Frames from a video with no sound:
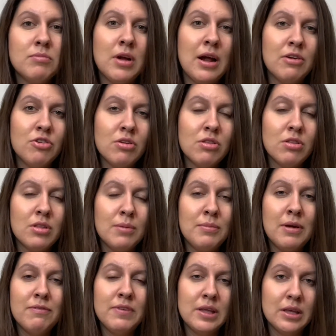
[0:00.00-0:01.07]
I'm
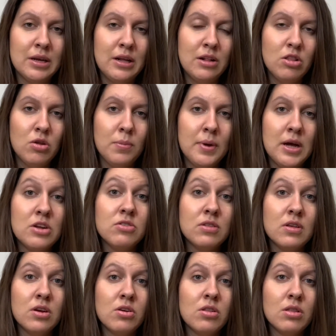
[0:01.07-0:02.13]
not feeling it so much.
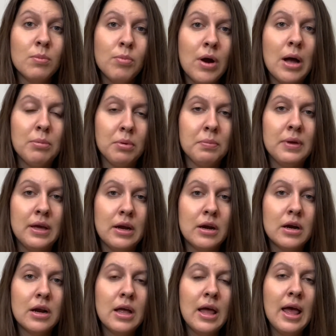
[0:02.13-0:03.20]
There's a problem
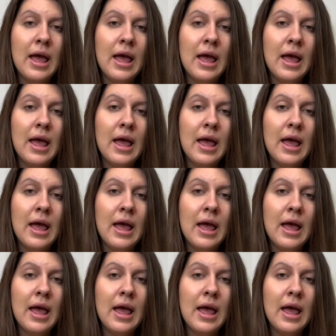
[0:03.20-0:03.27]
here.